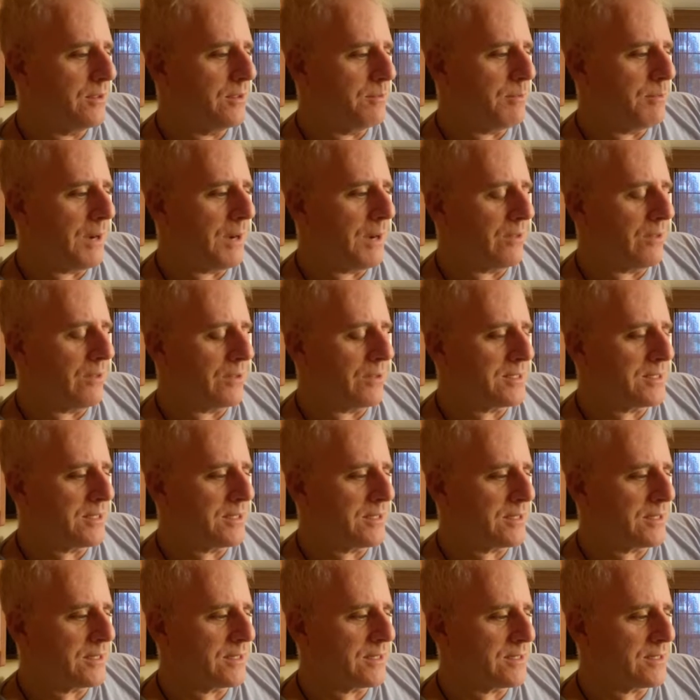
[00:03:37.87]

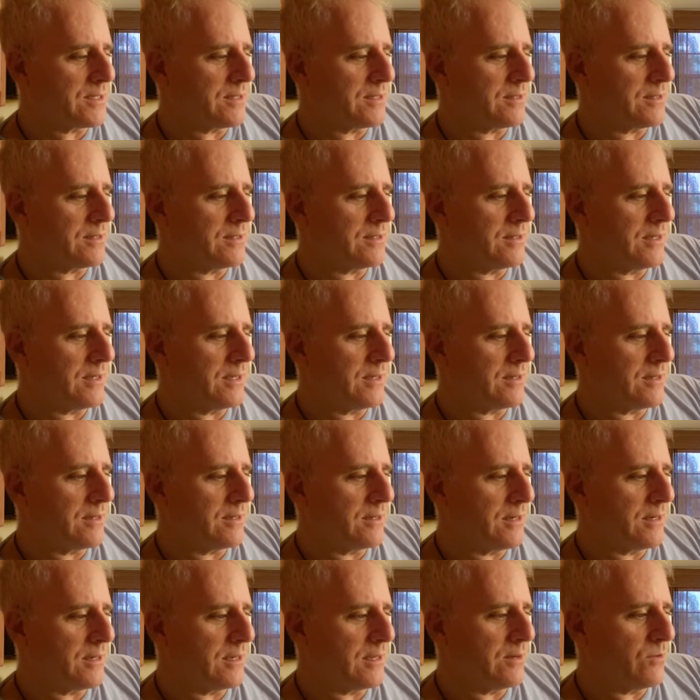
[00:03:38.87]
politics
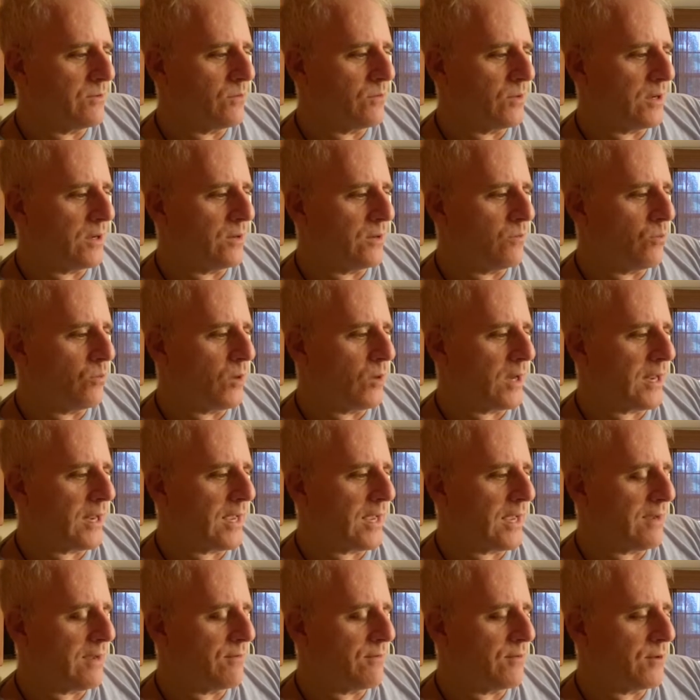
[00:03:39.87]
and what
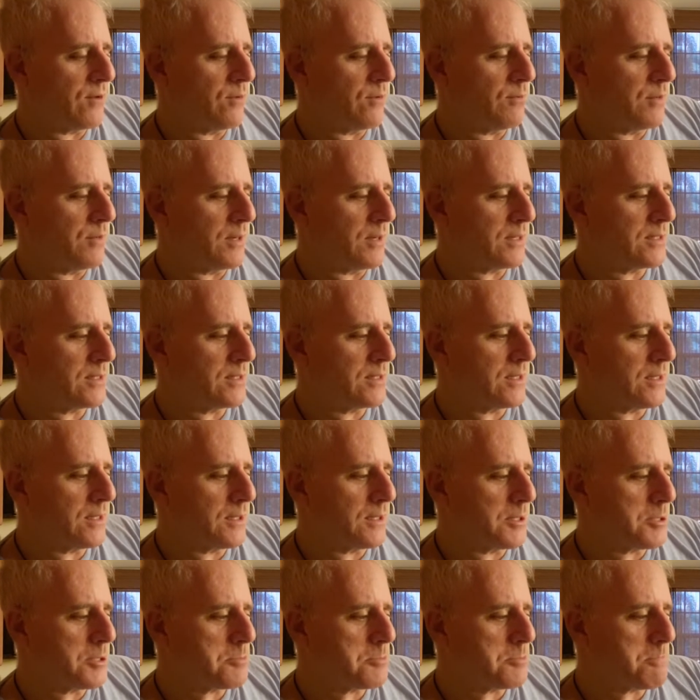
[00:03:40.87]
have you. But
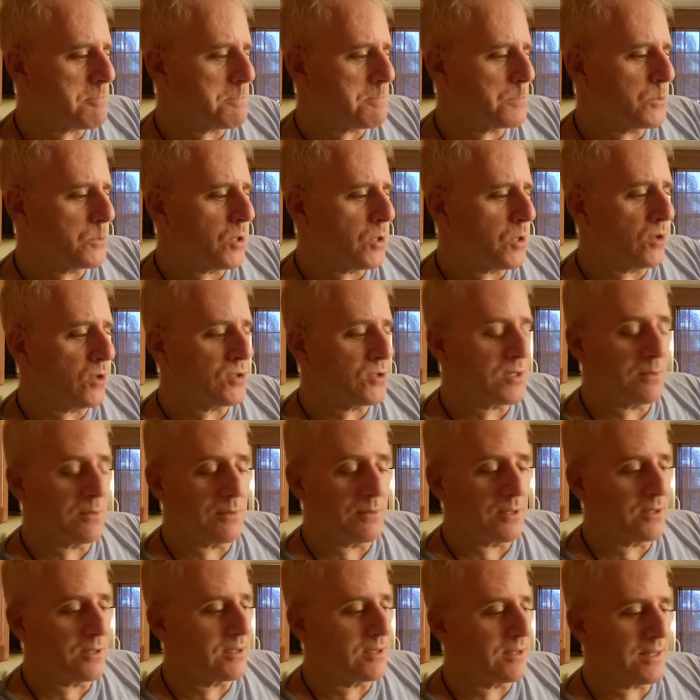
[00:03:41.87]

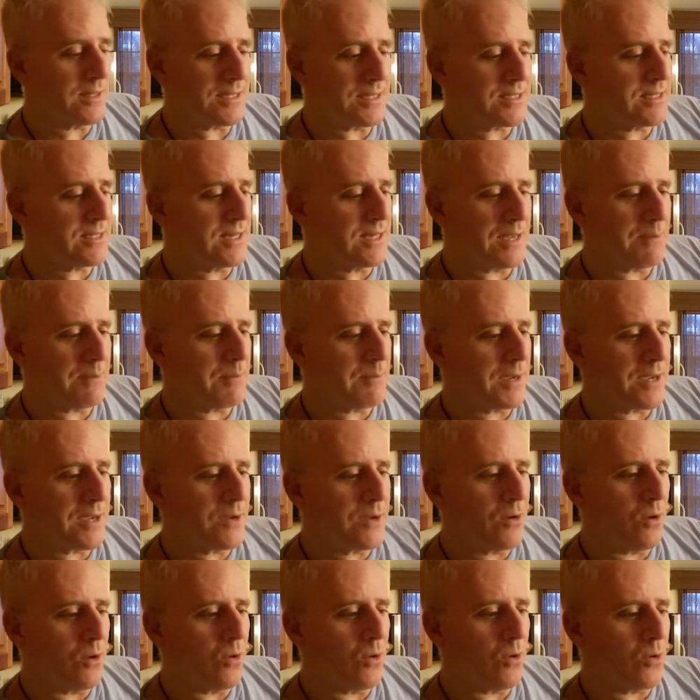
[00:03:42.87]
ultimately, that's not my
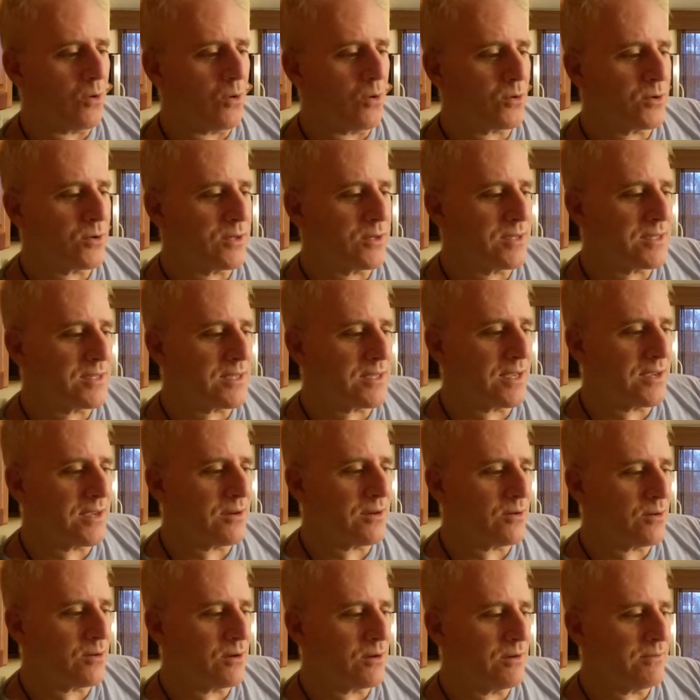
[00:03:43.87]
goal or
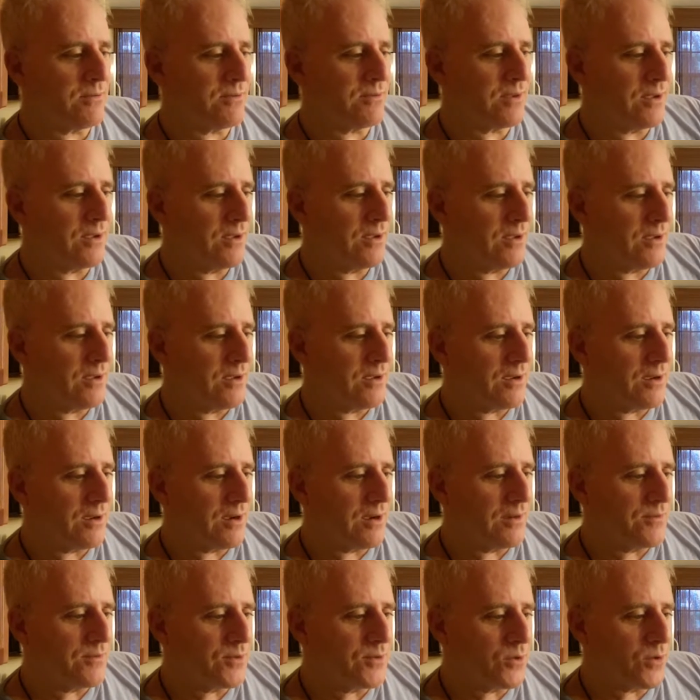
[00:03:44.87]
desire
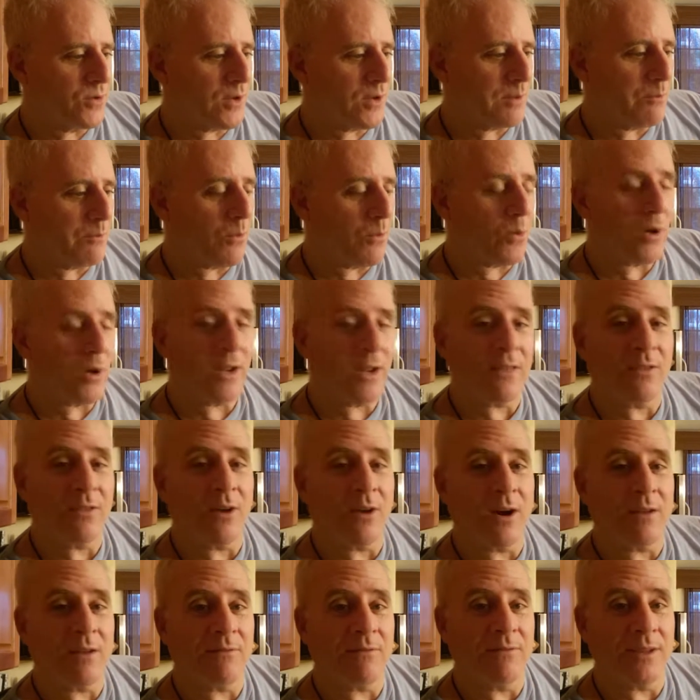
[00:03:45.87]
of doing morning
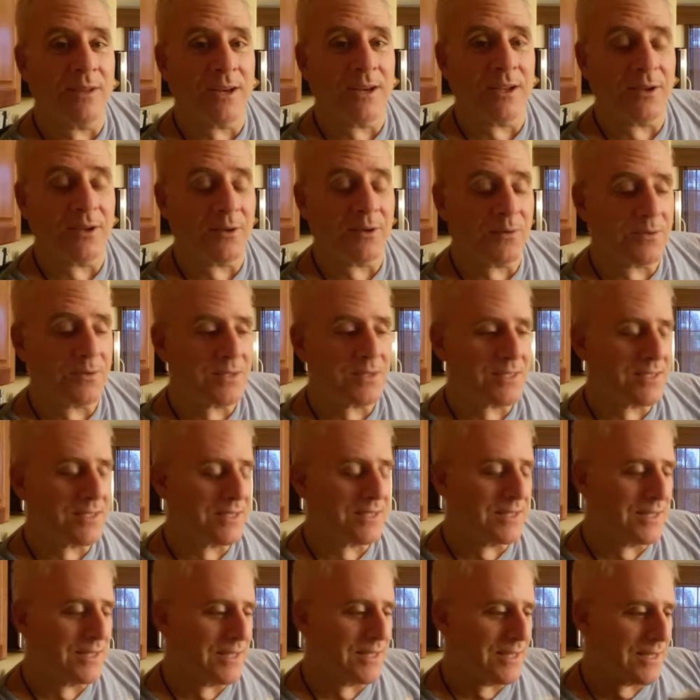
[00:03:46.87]
thought videos.
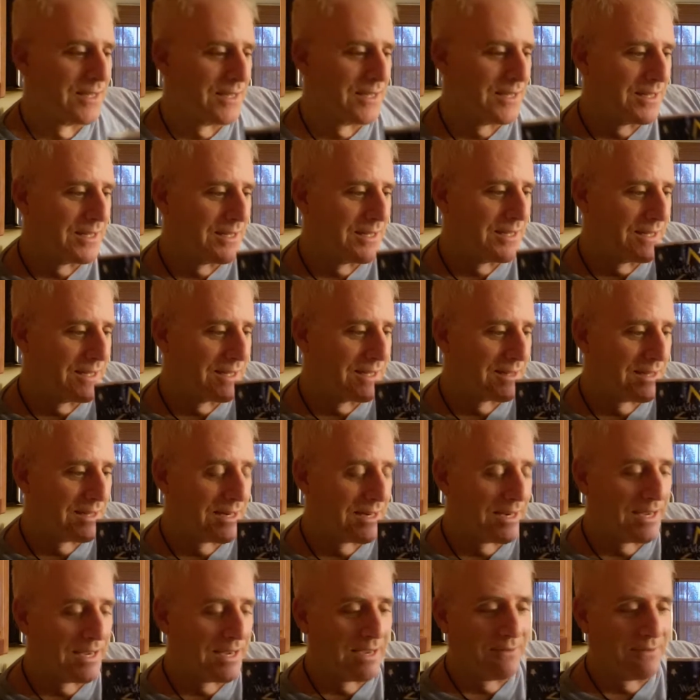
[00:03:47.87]
Not
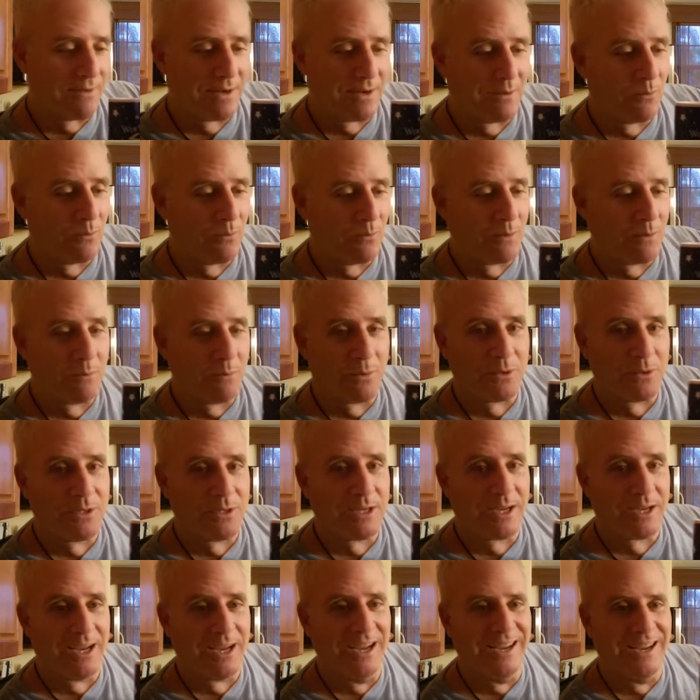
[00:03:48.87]
that I have any one
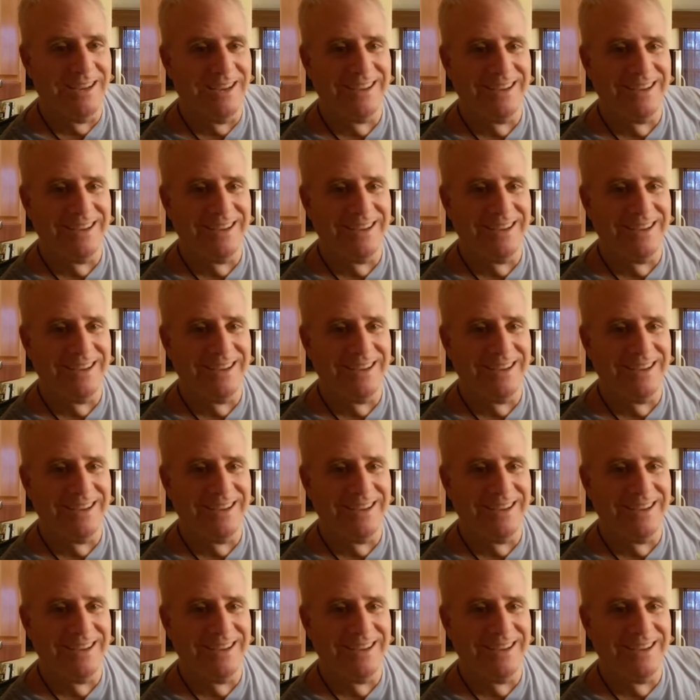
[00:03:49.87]
particular,